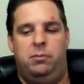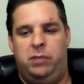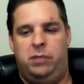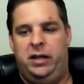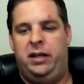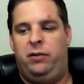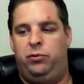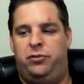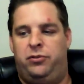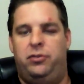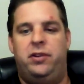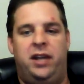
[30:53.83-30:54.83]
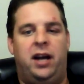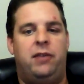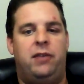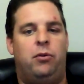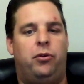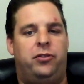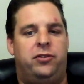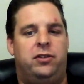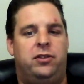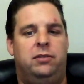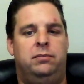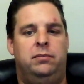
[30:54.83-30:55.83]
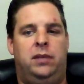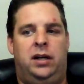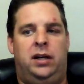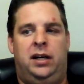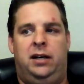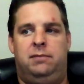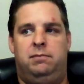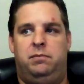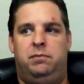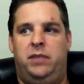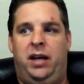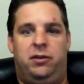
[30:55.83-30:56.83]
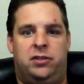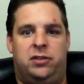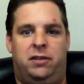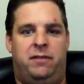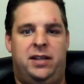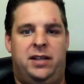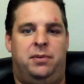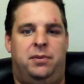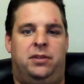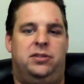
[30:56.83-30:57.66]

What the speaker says: But through the iEnroll system, now it's on Facebook.